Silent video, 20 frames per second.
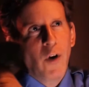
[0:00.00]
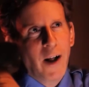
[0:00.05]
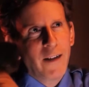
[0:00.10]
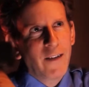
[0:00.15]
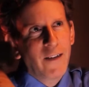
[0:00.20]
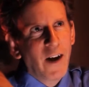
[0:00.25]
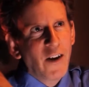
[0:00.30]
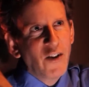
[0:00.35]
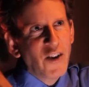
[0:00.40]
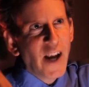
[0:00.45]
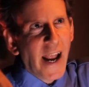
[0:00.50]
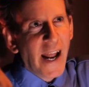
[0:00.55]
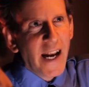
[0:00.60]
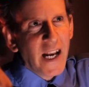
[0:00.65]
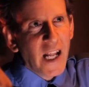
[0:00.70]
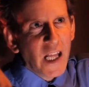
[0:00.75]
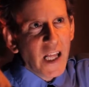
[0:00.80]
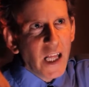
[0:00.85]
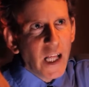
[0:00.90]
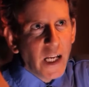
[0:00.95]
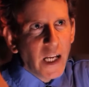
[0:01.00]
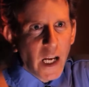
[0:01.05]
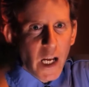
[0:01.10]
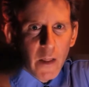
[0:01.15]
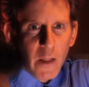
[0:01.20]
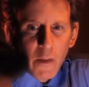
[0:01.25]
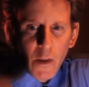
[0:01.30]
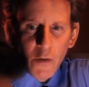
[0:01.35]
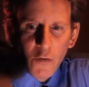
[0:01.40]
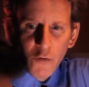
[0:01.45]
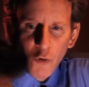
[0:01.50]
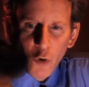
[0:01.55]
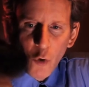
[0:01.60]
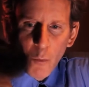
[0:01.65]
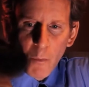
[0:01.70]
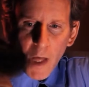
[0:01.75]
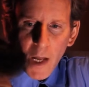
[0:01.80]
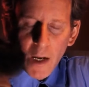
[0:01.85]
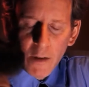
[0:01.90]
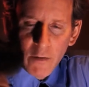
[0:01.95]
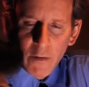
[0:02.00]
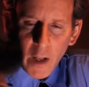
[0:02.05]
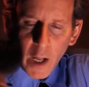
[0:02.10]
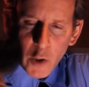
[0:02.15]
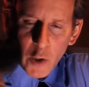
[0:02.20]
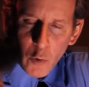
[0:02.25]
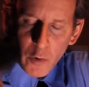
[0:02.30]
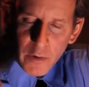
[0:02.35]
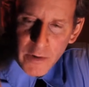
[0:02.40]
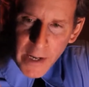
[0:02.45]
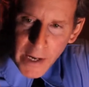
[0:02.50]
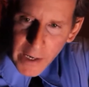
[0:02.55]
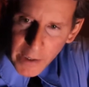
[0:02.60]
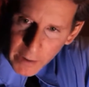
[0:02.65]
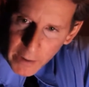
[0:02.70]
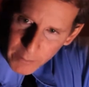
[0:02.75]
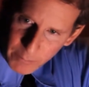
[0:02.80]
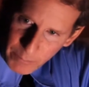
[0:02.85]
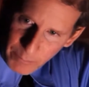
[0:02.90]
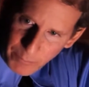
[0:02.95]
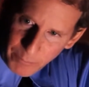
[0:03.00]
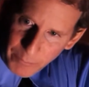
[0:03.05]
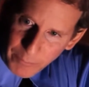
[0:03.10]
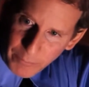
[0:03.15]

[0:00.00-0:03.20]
not touch anything in this room that is not your dick.